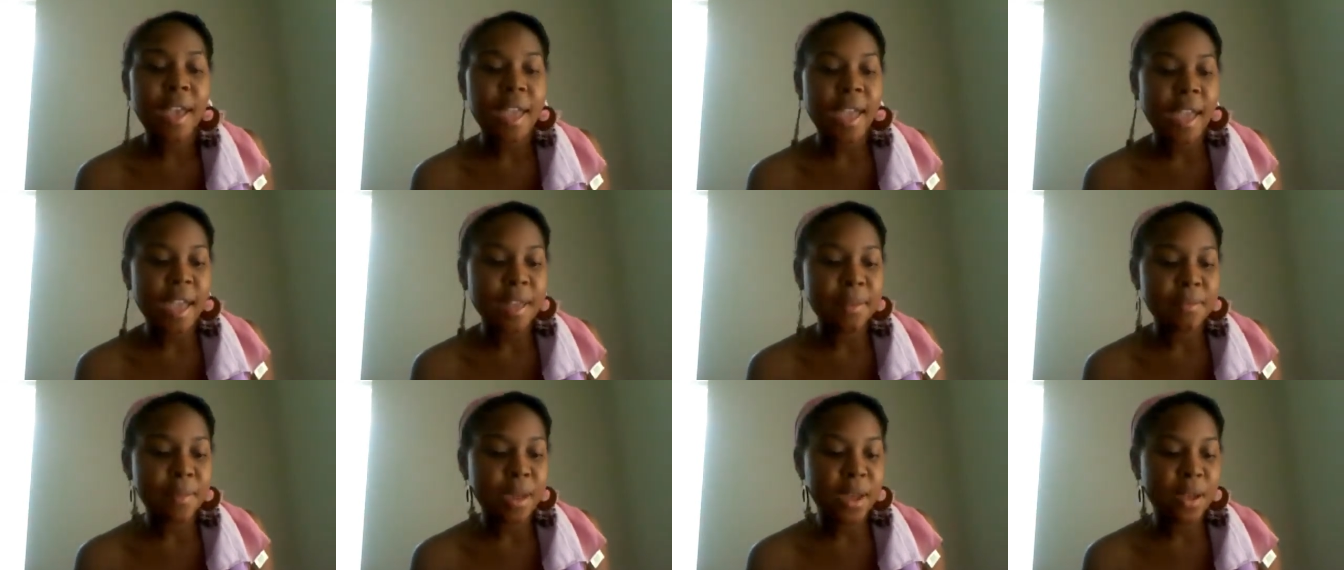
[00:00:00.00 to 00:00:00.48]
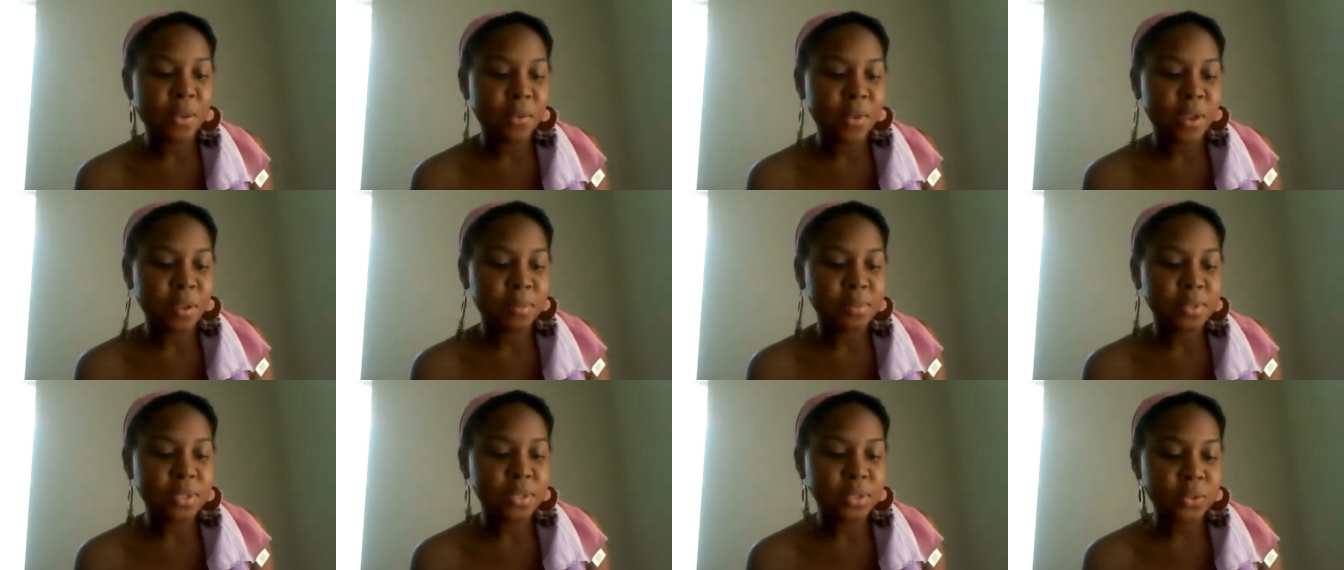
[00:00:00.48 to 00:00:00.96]
in my
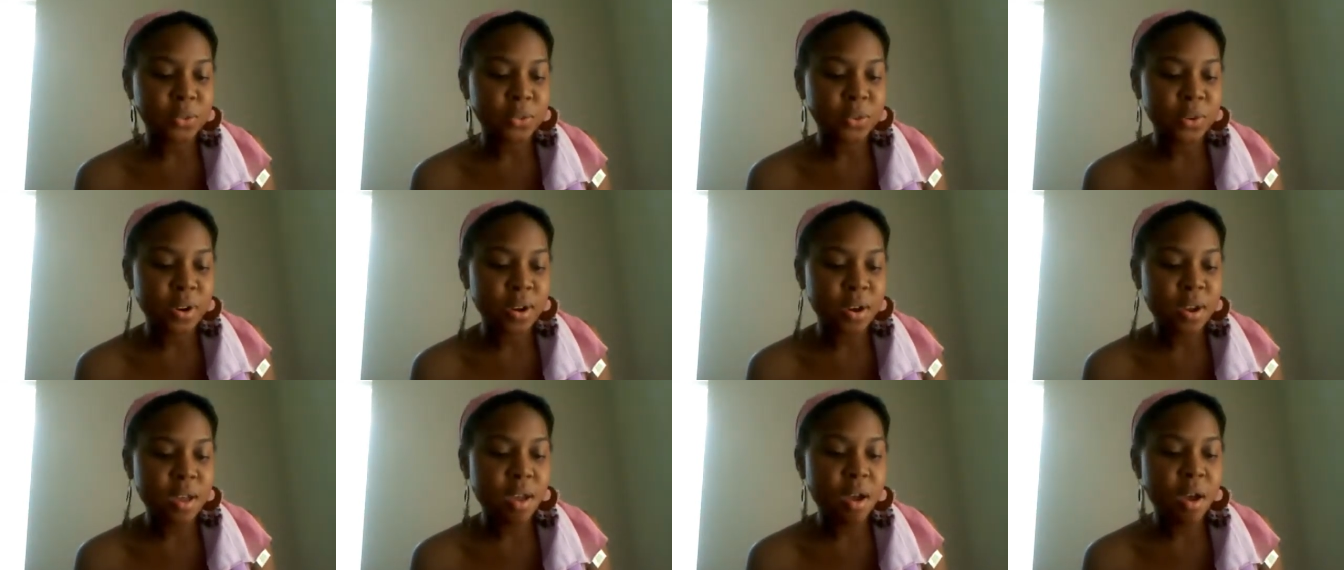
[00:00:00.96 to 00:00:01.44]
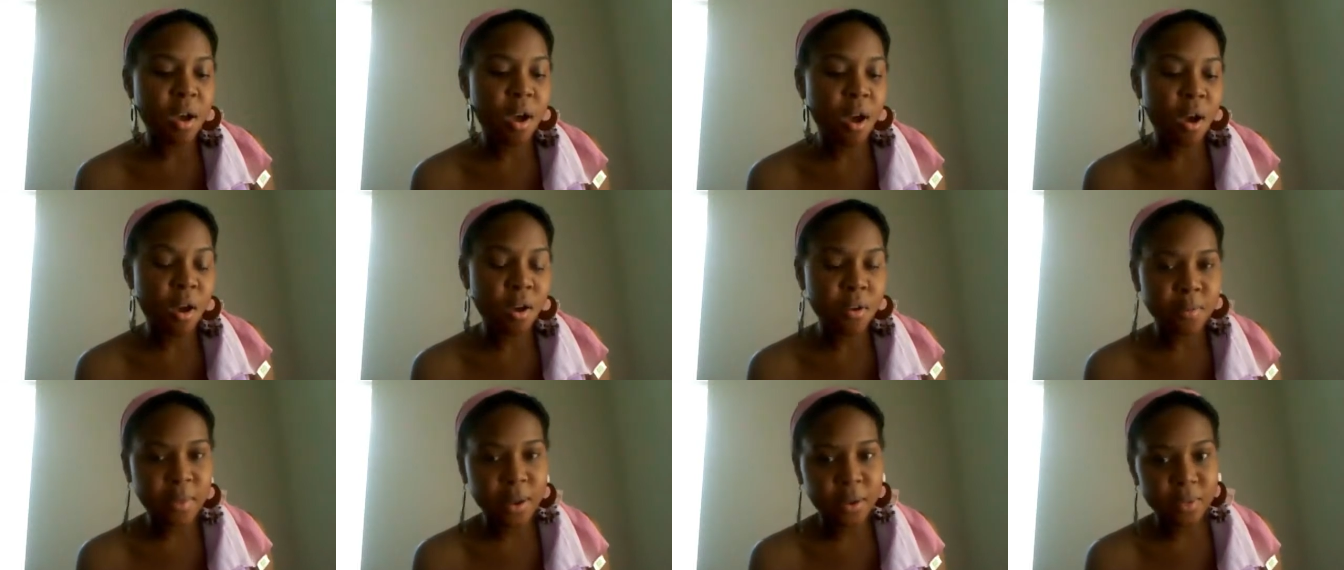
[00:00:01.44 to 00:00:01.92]
web store
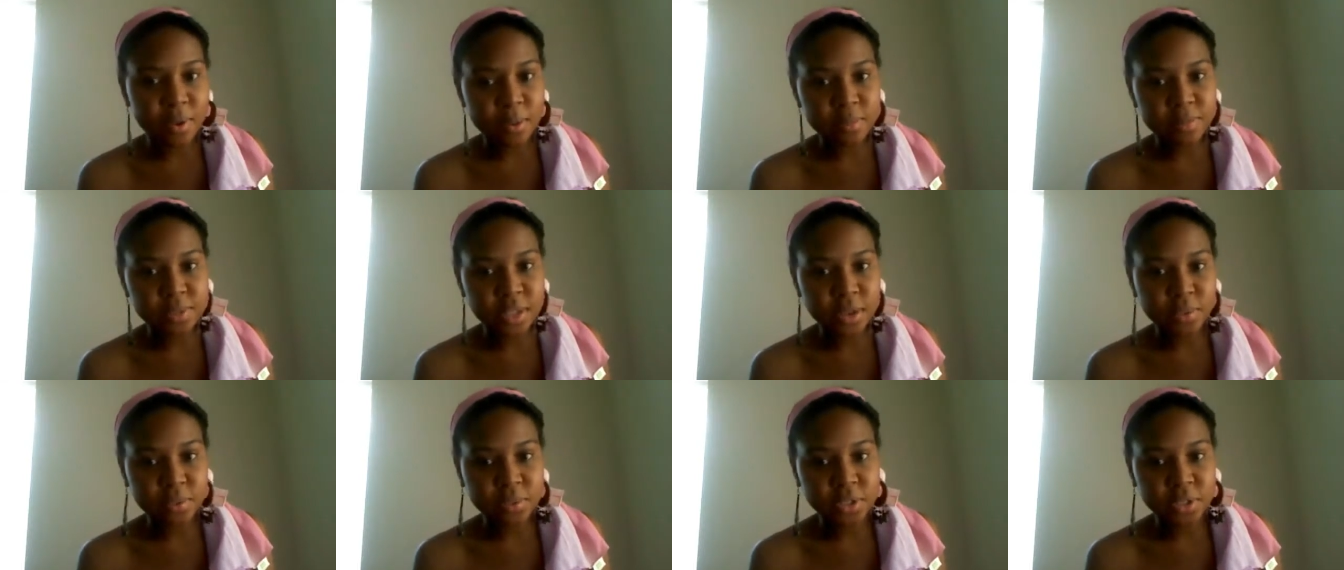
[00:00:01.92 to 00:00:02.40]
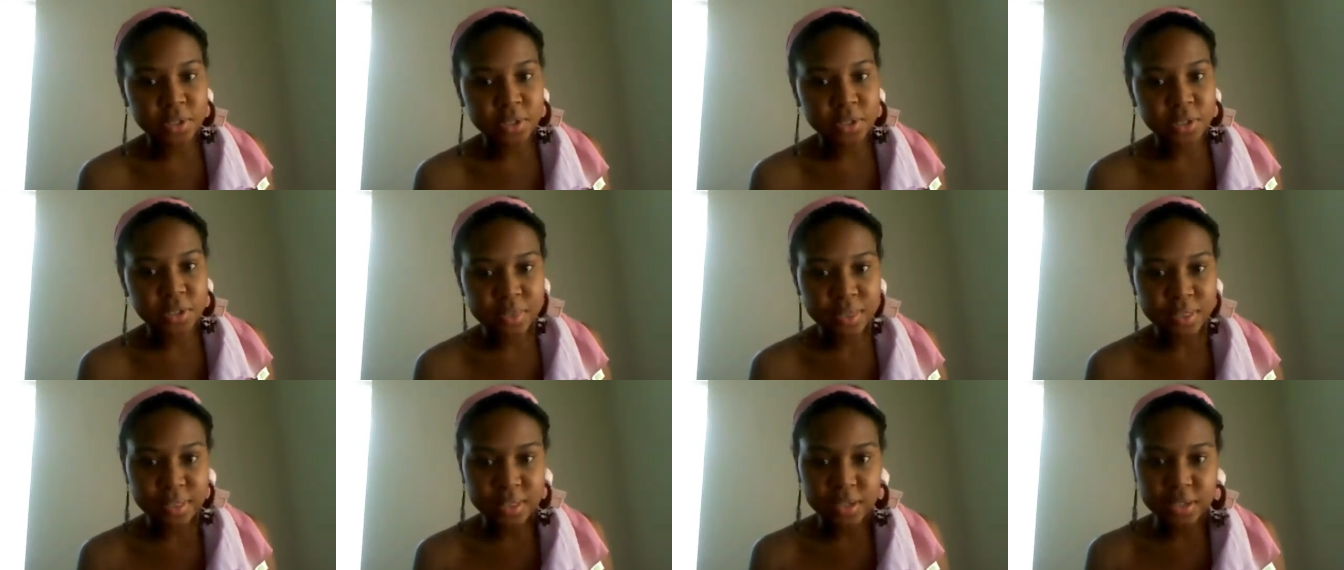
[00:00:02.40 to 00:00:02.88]
on my website, which I'll
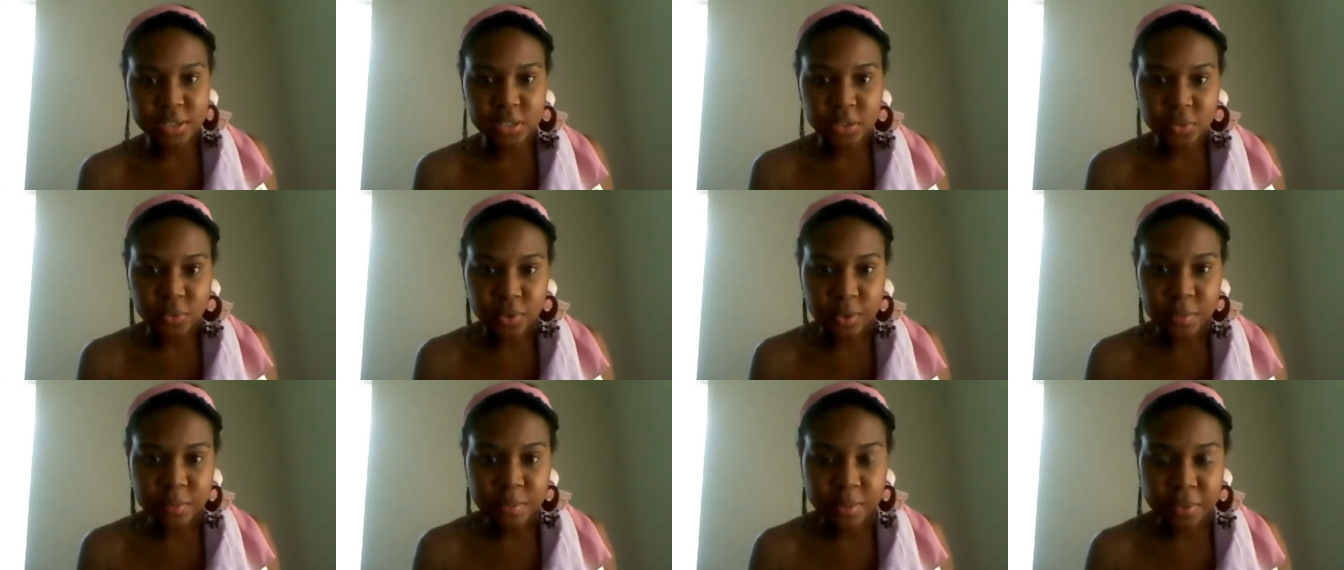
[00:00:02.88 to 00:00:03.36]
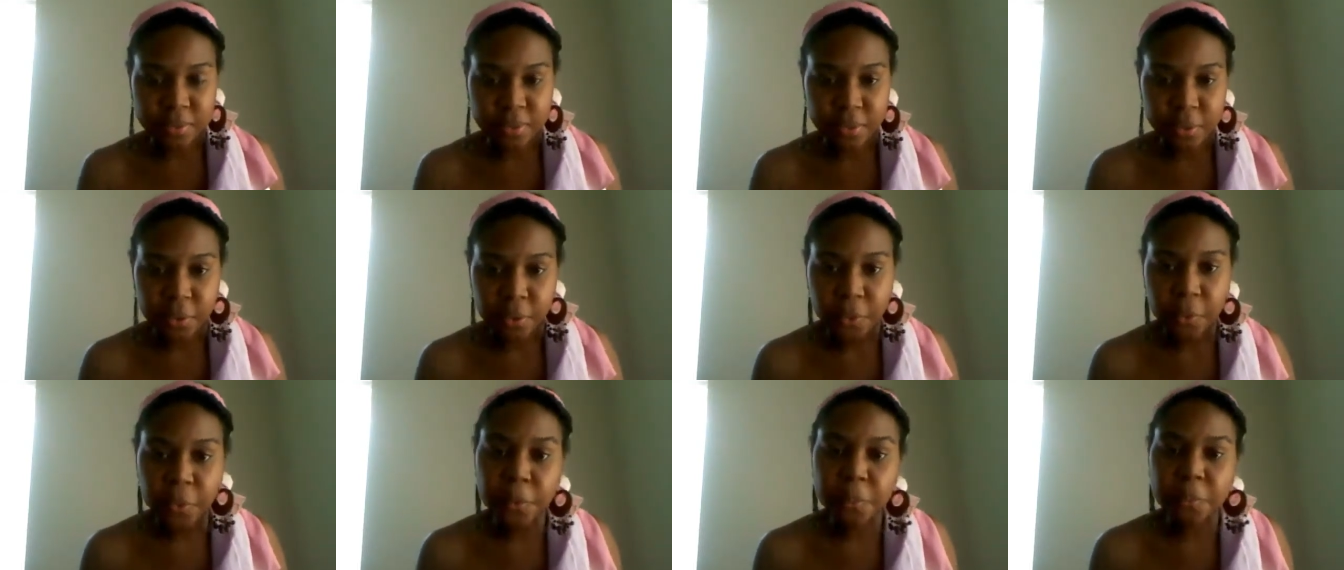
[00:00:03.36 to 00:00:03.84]
put the link to it
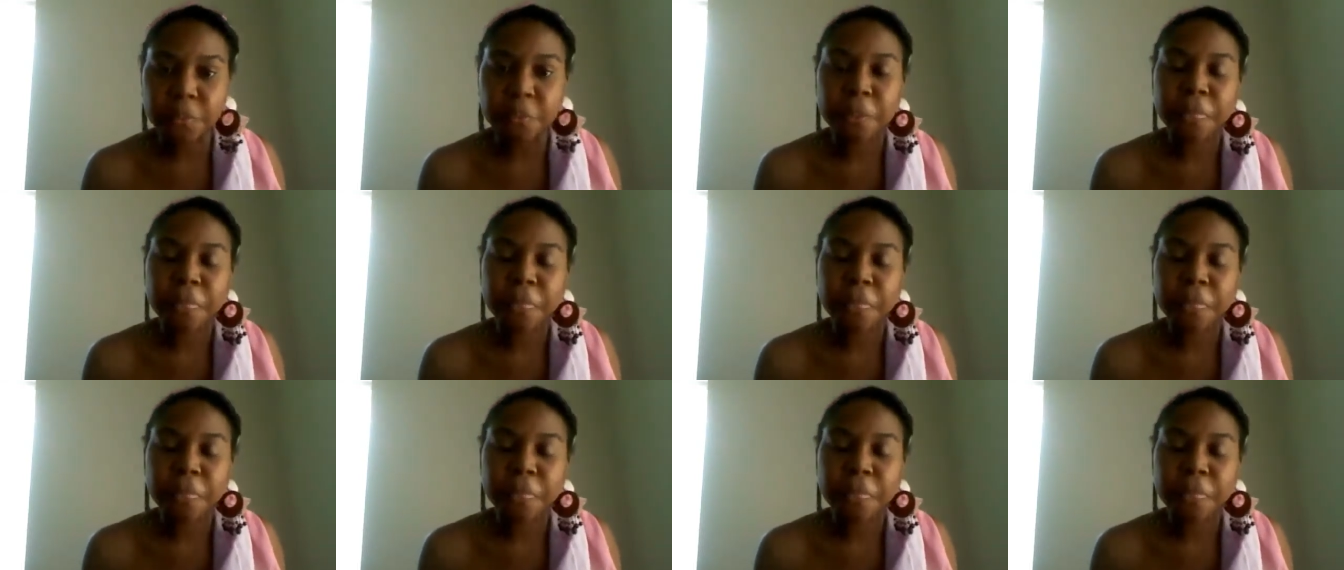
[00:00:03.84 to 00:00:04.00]
below.